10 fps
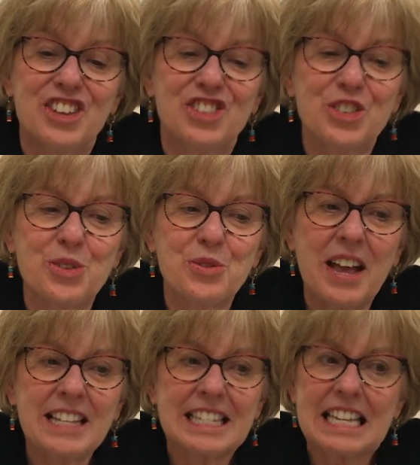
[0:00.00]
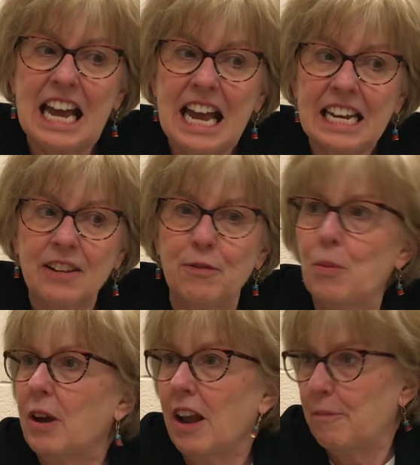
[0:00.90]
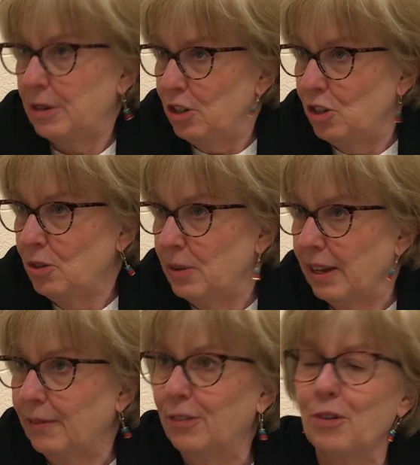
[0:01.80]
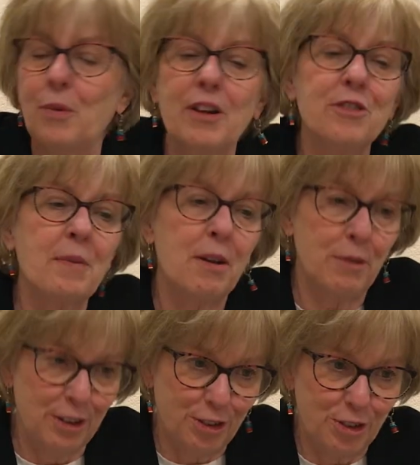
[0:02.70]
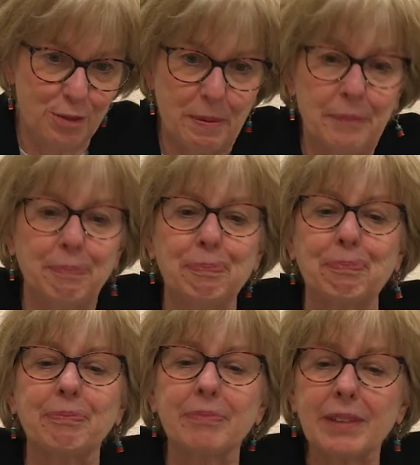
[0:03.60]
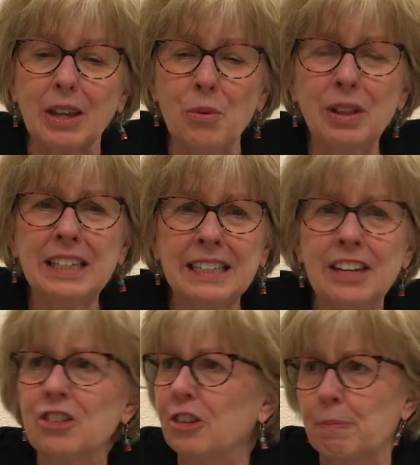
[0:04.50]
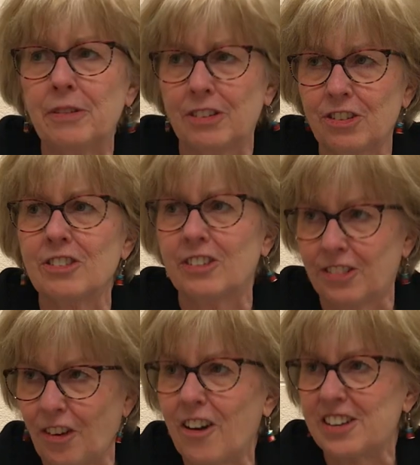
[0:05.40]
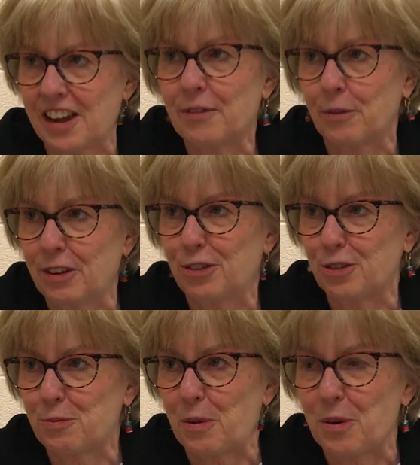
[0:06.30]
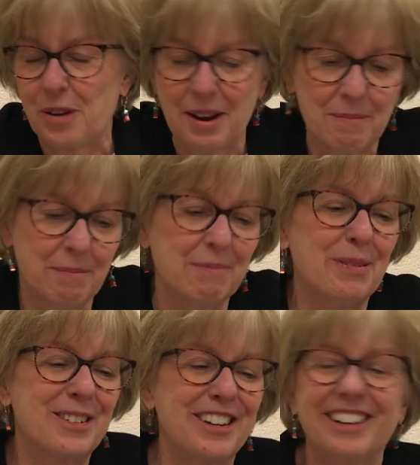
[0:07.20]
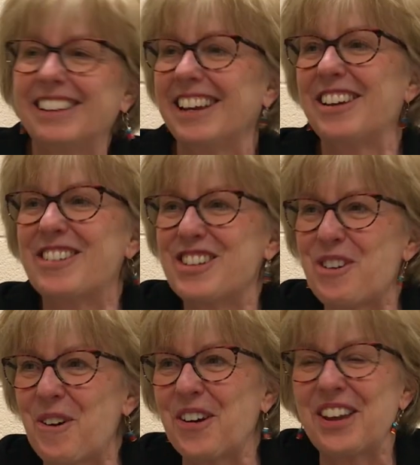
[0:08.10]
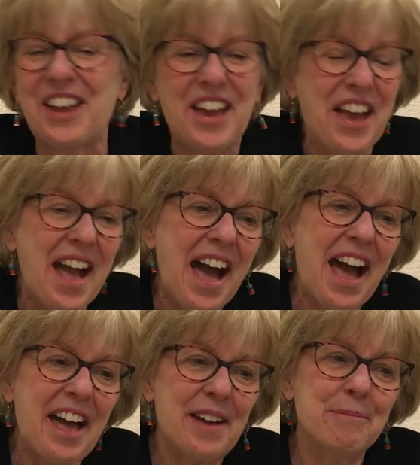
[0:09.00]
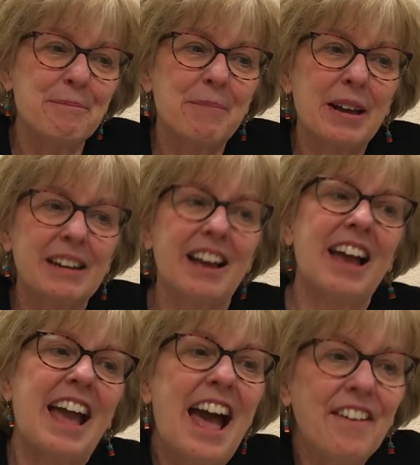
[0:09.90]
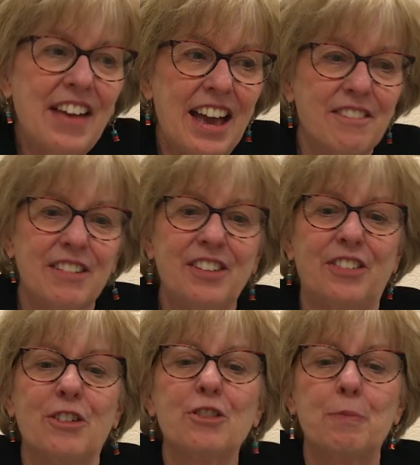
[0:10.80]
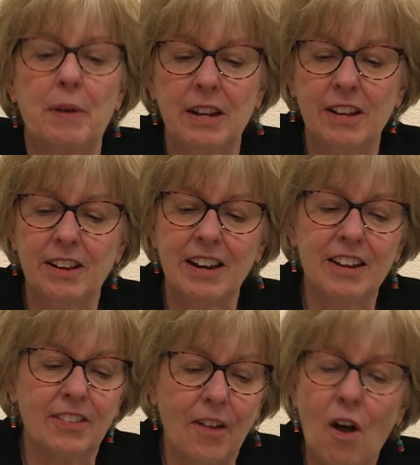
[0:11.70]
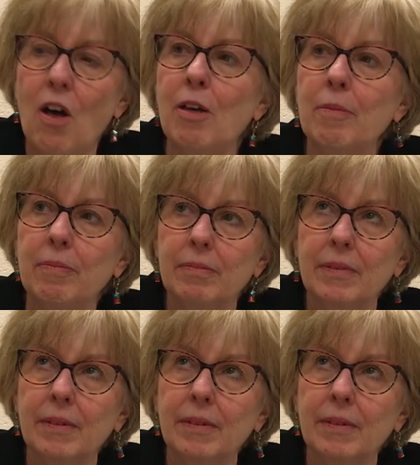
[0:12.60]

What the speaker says: So that's kind of what I've been doing. So where's my research been? Well, in leadership positions, it's hard to have a research program, particularly here at York. But I have had research, but it's all